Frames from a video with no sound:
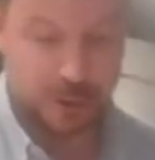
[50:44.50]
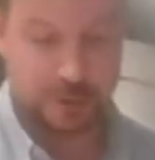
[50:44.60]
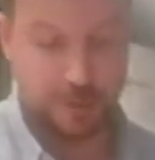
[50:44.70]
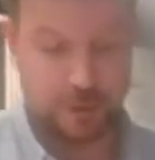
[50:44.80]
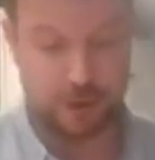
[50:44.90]
we're
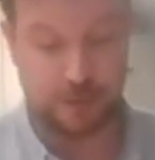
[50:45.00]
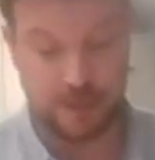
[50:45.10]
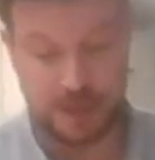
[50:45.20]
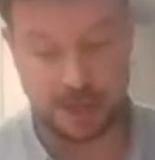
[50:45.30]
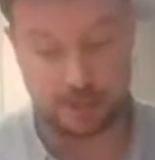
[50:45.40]
going to put
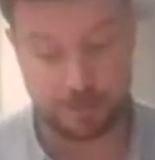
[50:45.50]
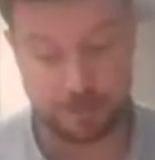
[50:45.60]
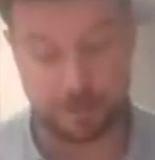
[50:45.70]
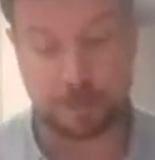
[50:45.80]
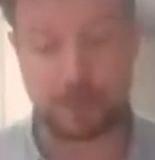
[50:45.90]
them in the
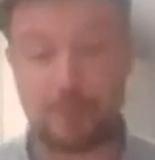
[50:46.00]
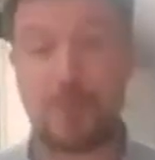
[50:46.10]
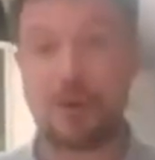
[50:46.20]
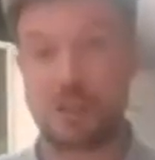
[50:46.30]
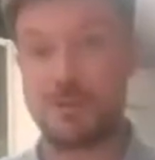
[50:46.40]

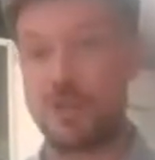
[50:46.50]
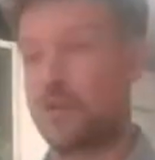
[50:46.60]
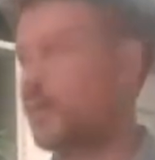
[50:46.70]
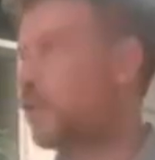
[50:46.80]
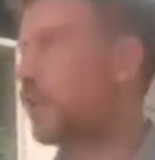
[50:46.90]
bottom of
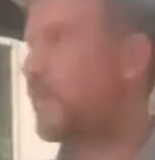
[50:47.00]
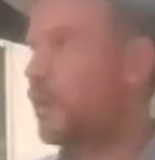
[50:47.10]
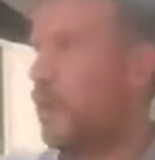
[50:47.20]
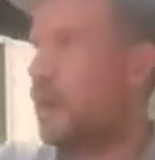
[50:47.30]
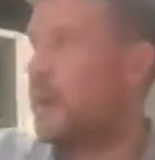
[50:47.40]
the oven, or if
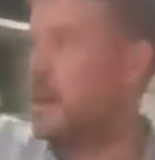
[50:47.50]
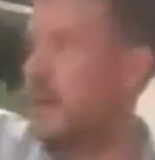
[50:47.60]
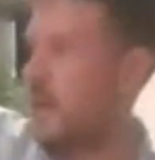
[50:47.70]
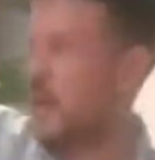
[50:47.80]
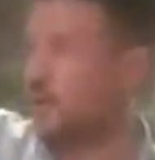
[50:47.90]
you've got
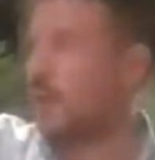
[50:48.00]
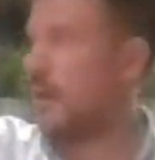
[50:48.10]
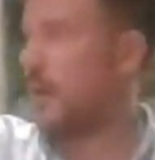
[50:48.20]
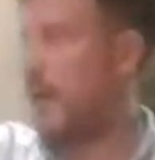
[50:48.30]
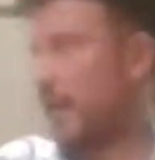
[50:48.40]
a grill